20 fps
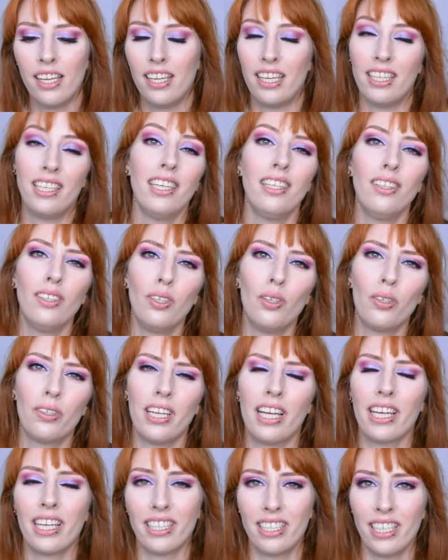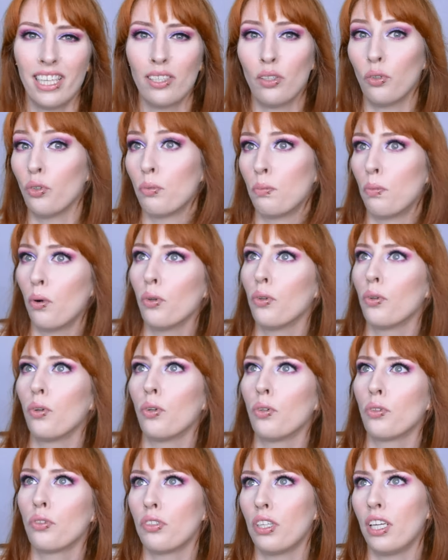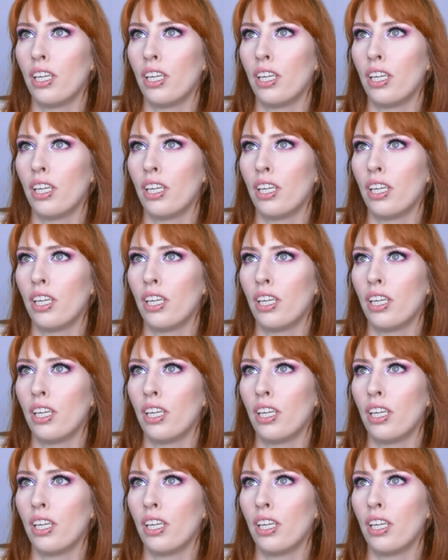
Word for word: It didn't look like it did on the models